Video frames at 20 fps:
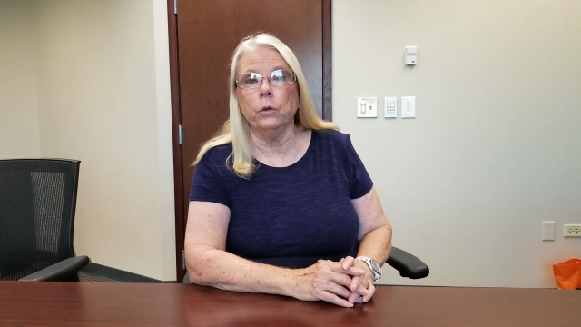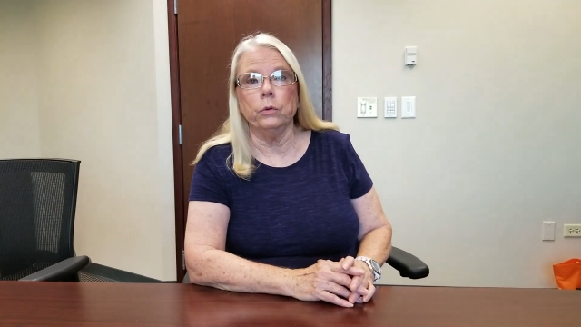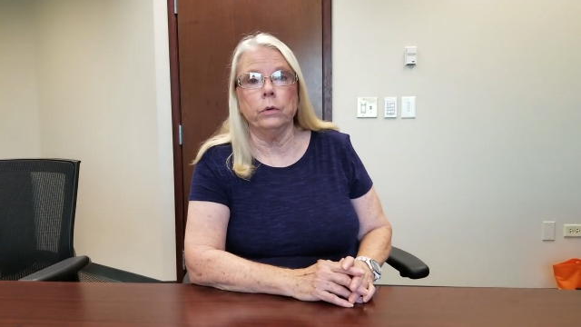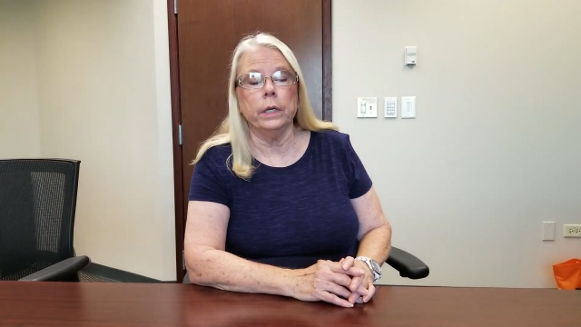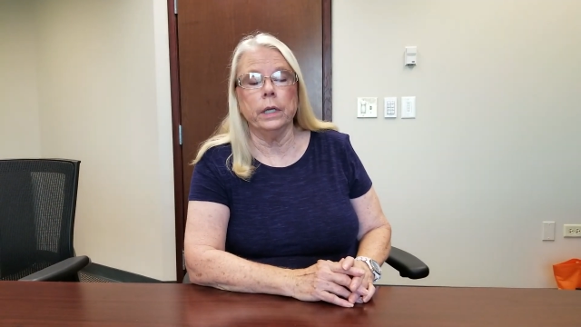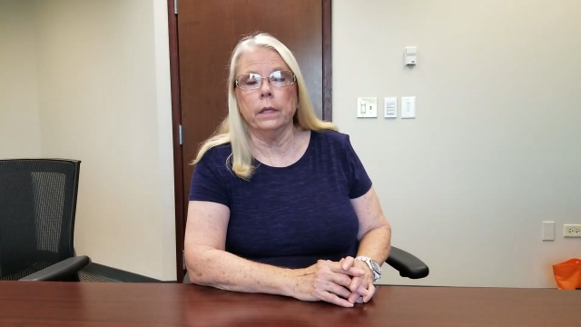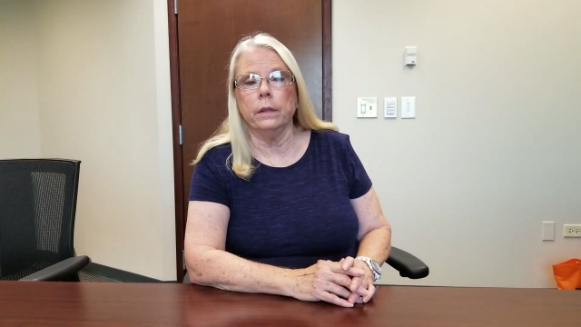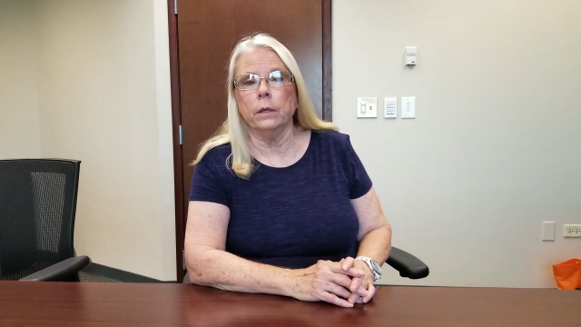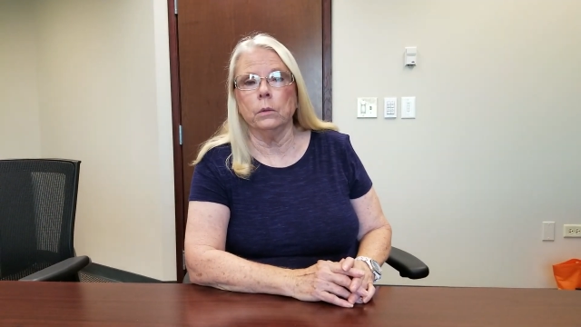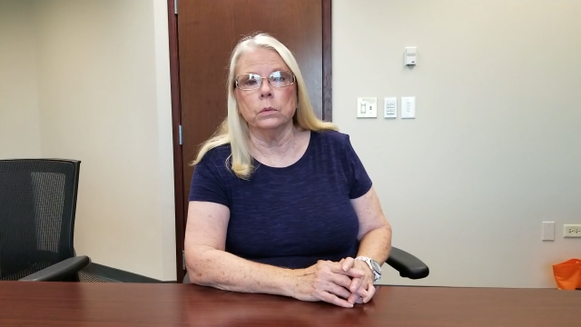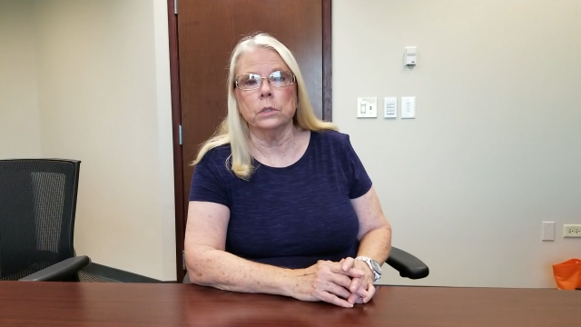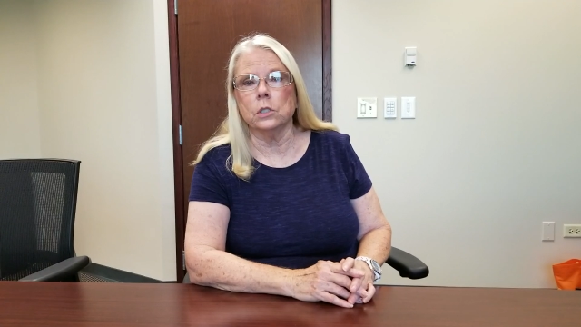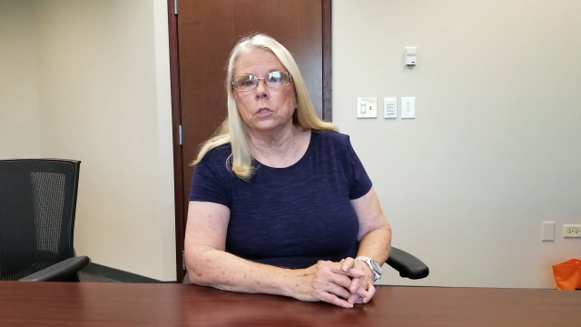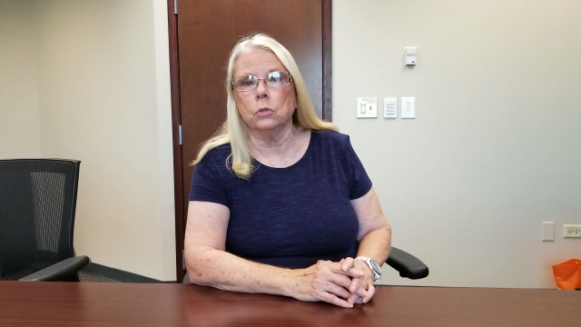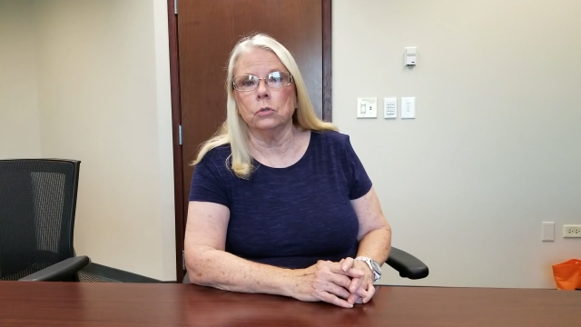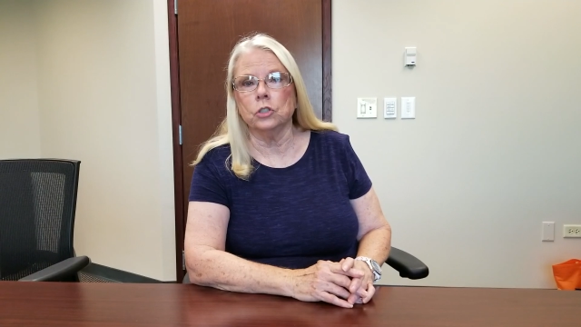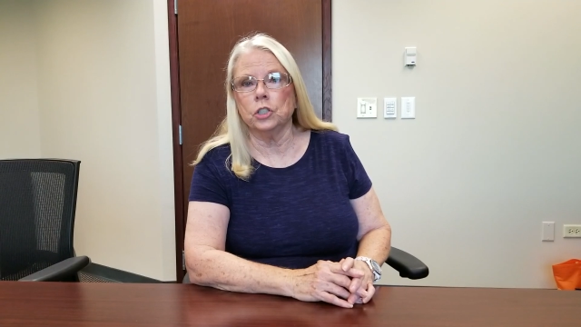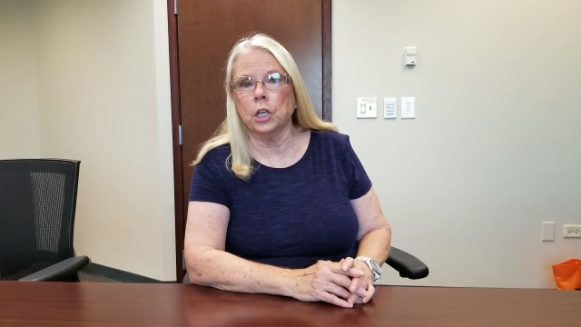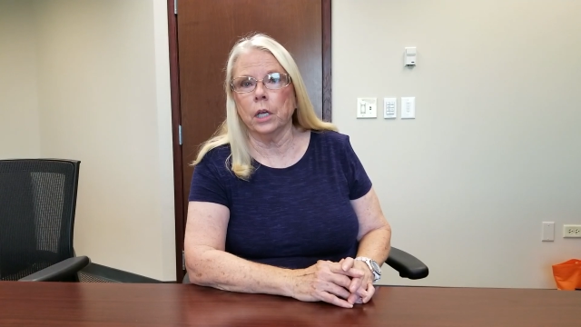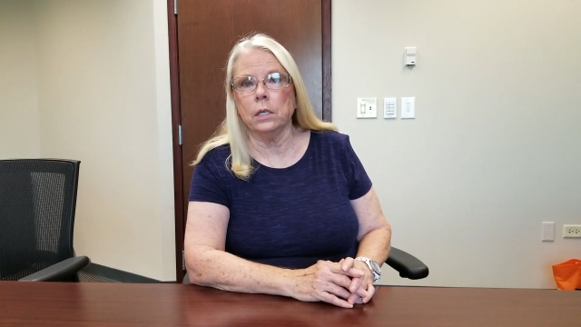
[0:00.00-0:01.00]
knee. There was
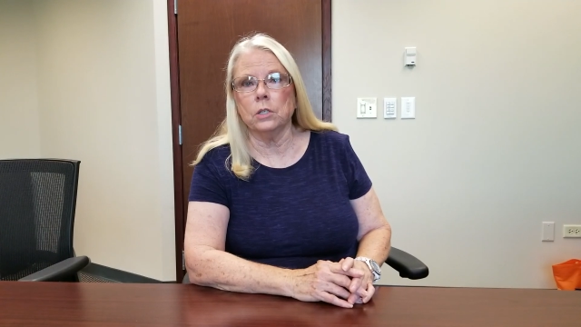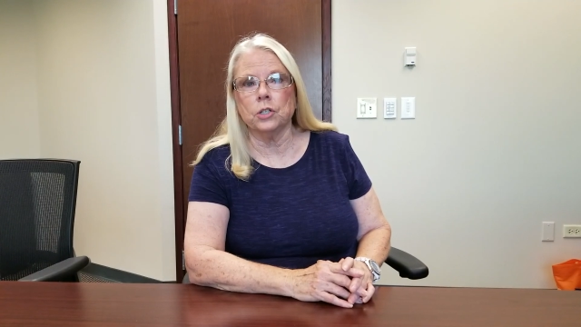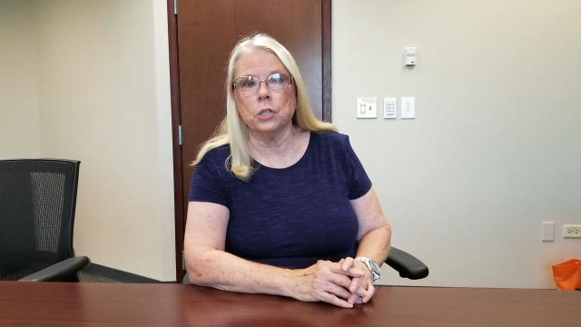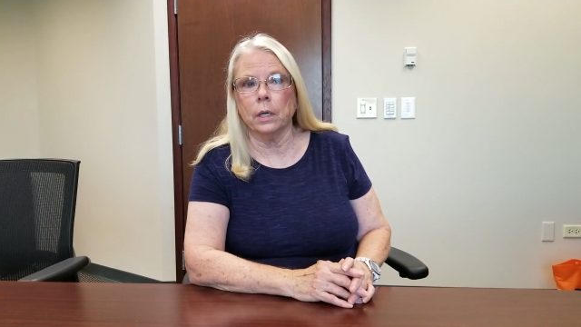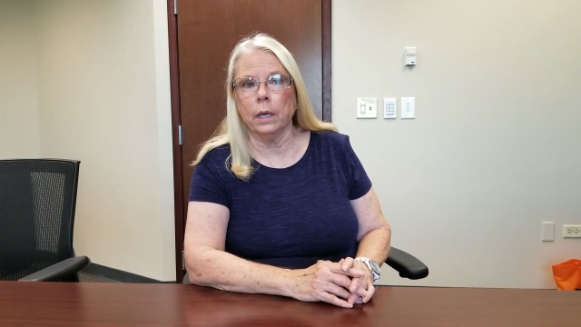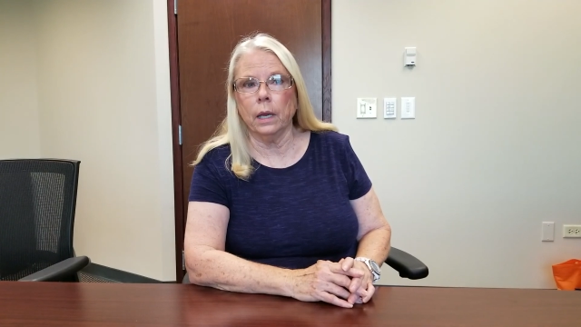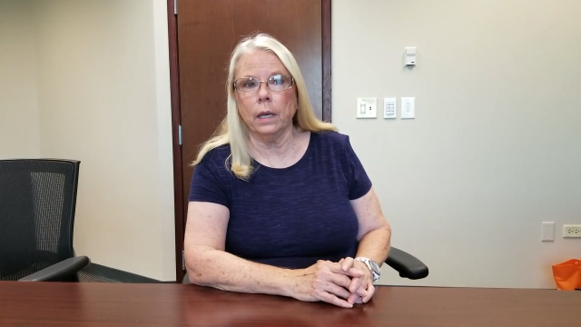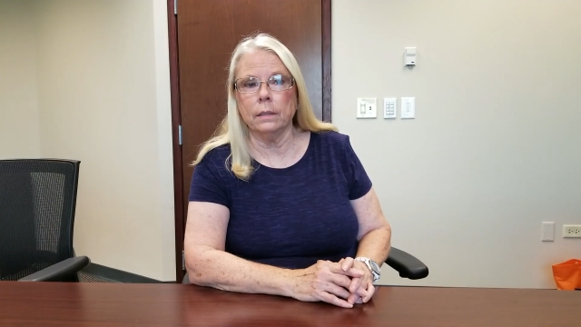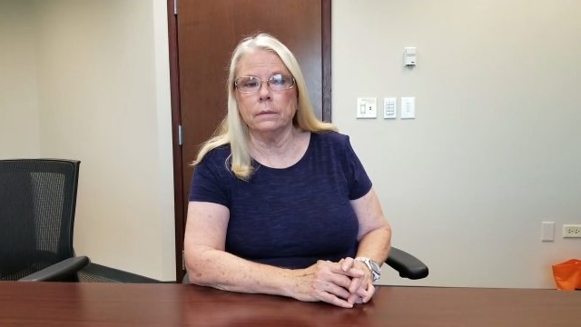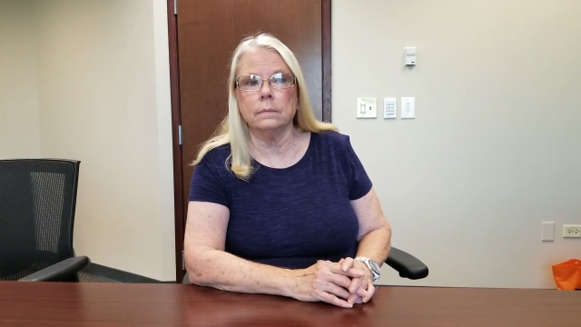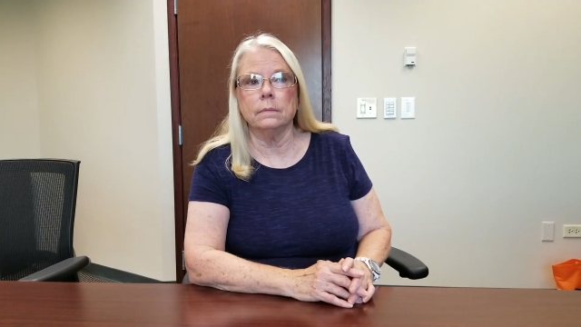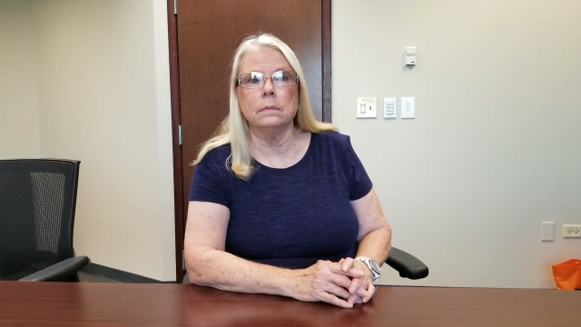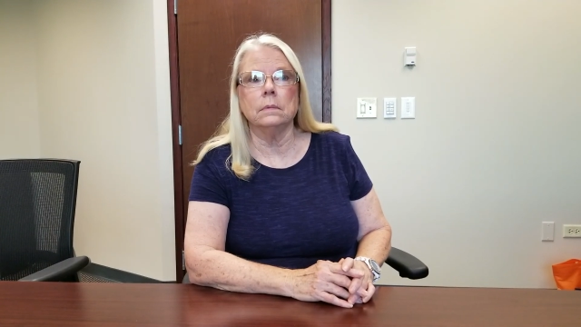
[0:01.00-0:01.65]
no changing it.